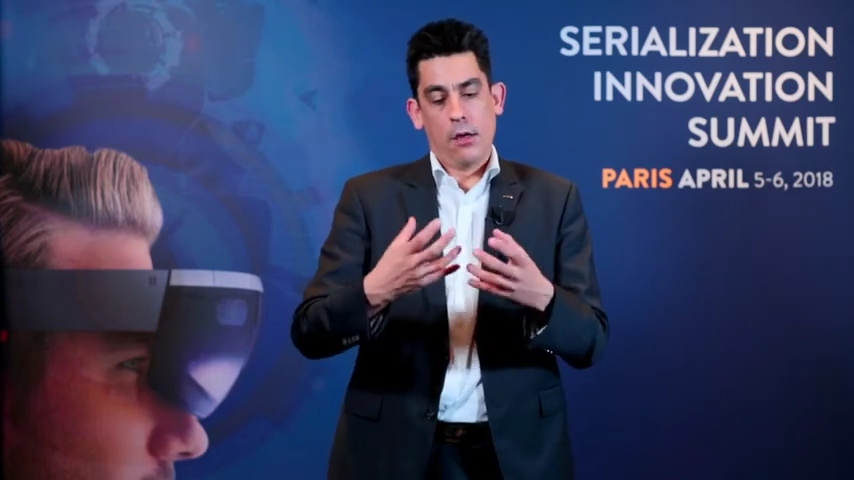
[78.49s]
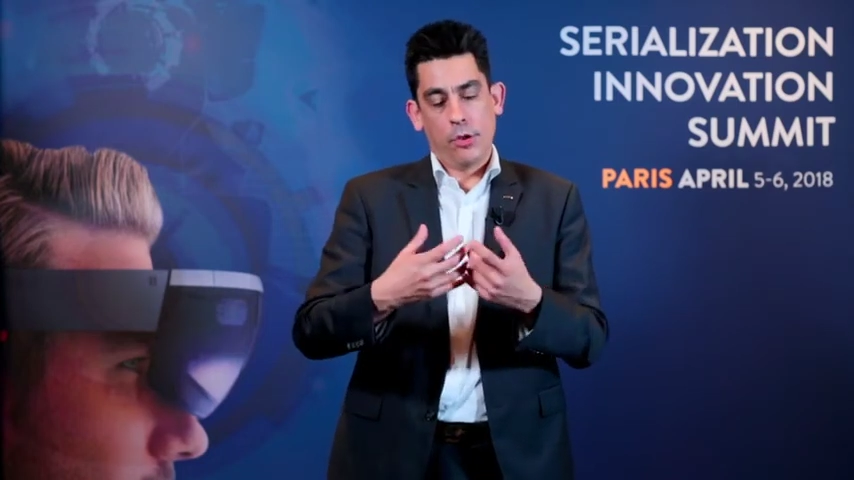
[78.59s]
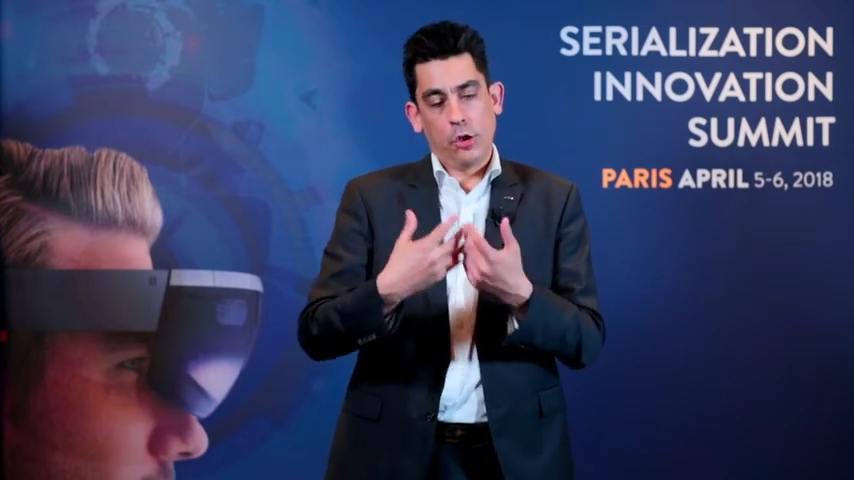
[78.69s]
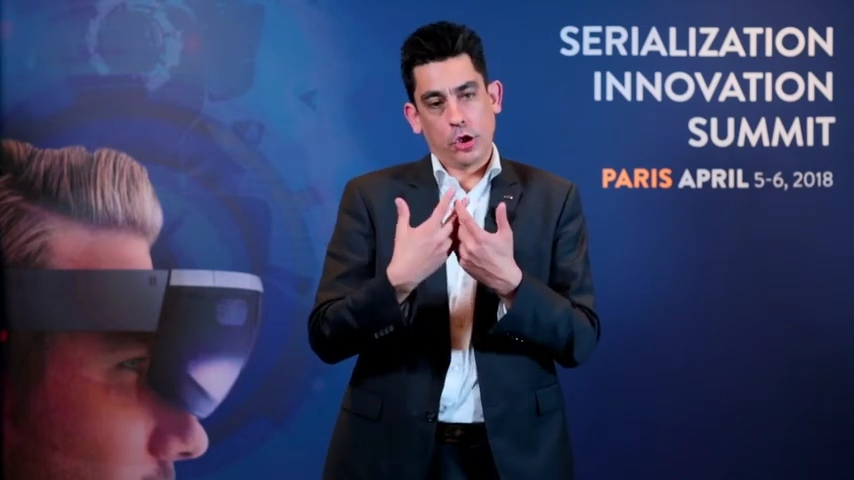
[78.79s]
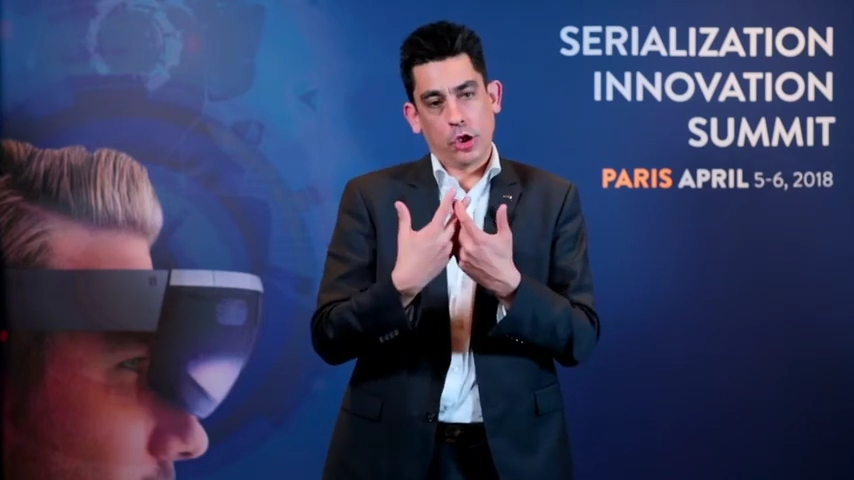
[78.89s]

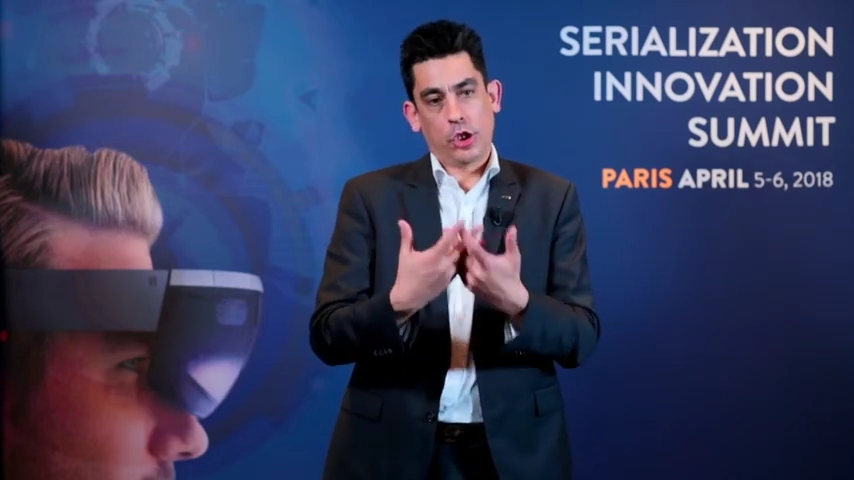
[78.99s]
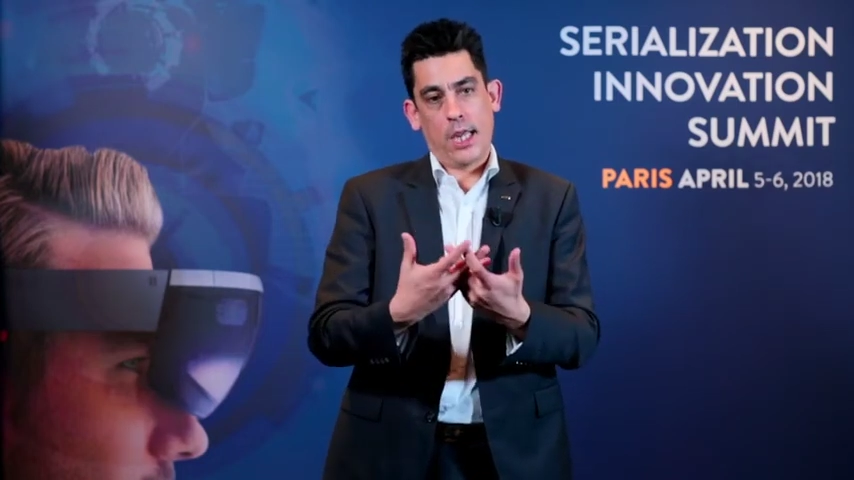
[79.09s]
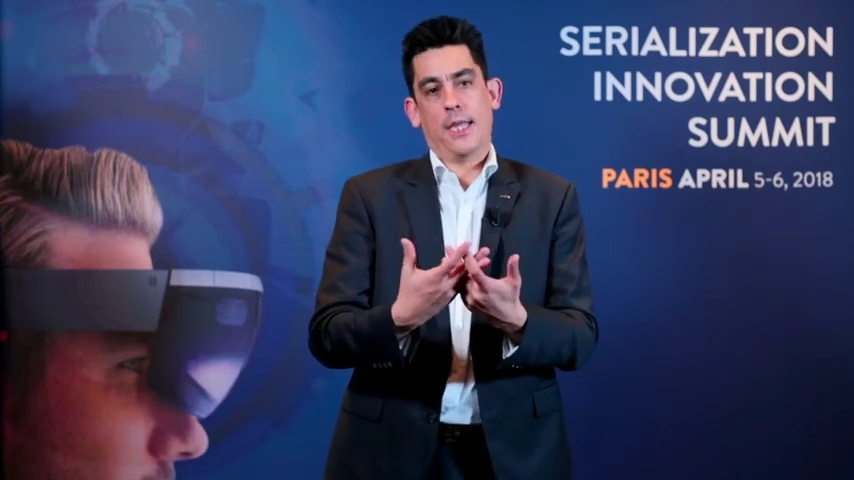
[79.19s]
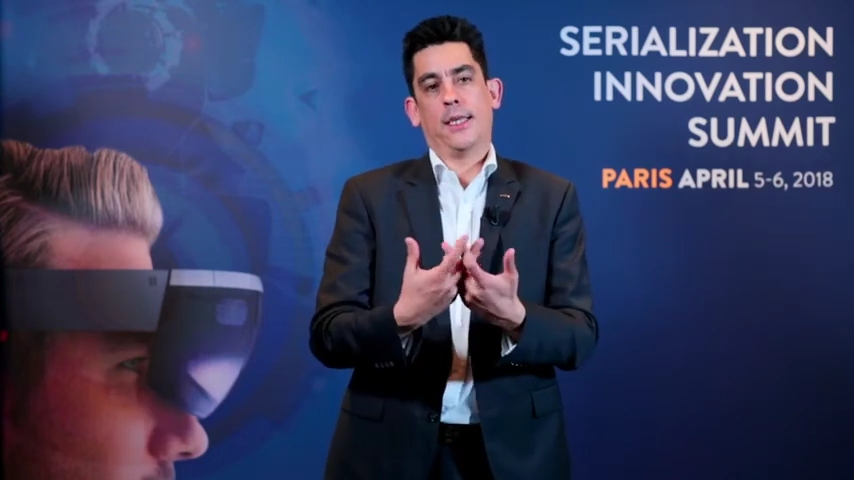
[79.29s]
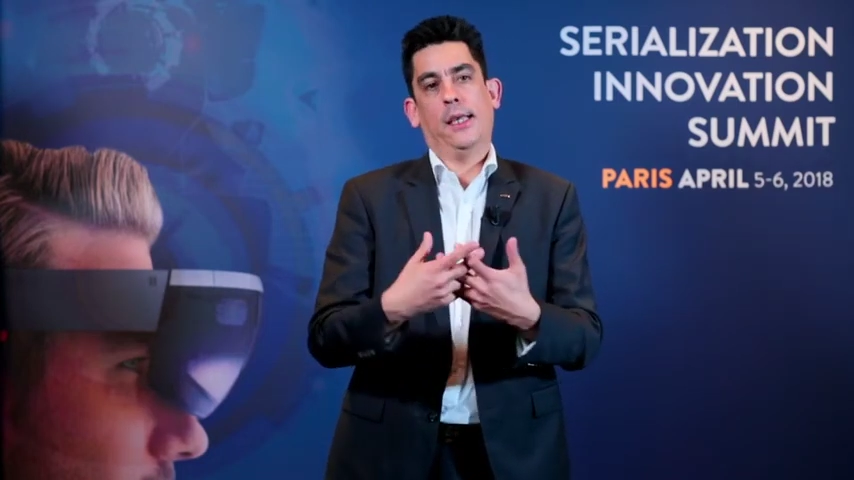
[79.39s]
but not just
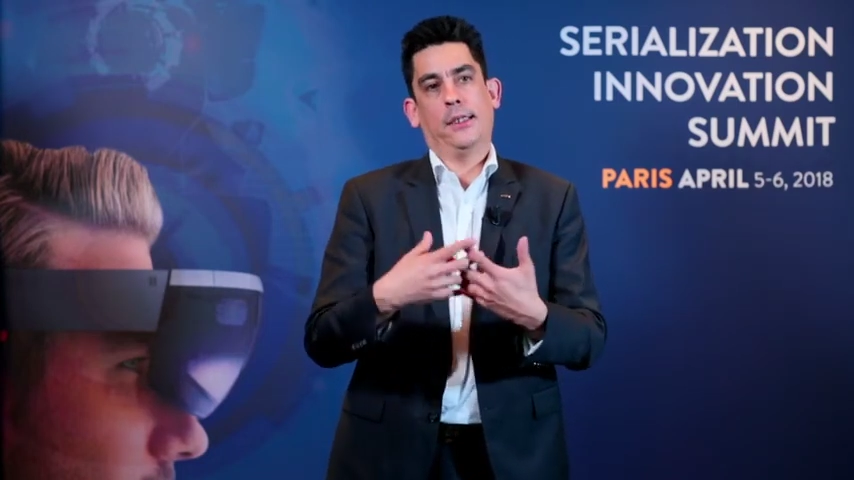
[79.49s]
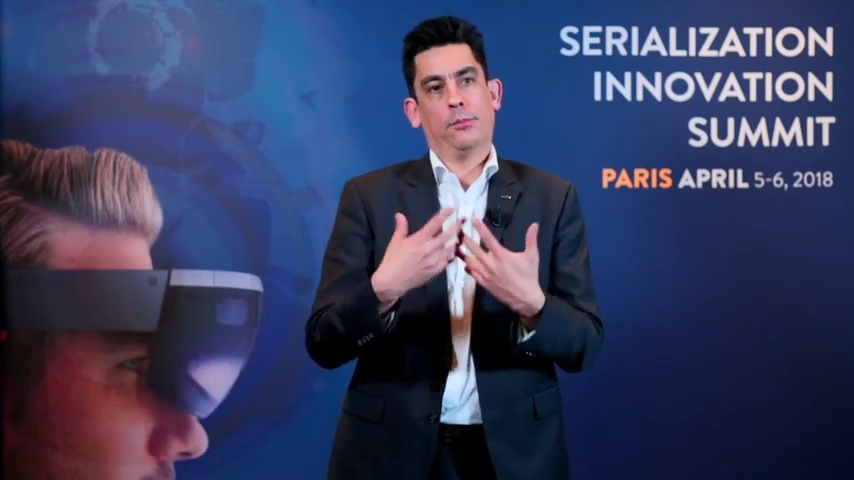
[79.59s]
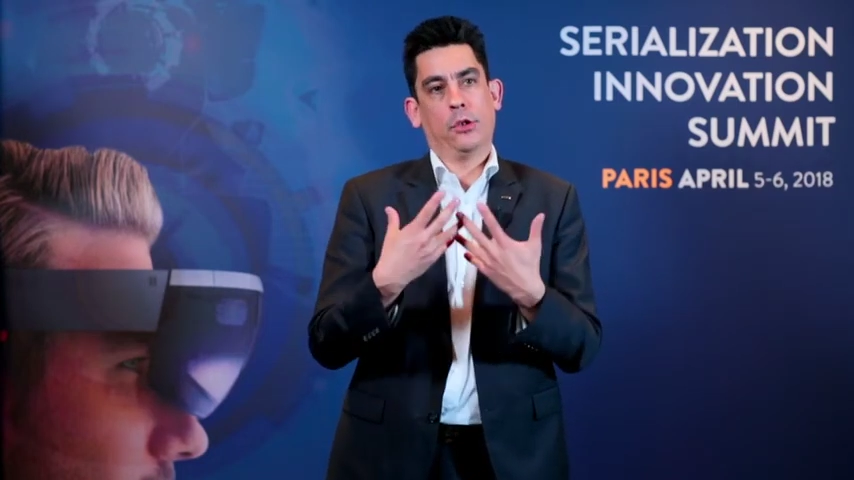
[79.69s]
share data,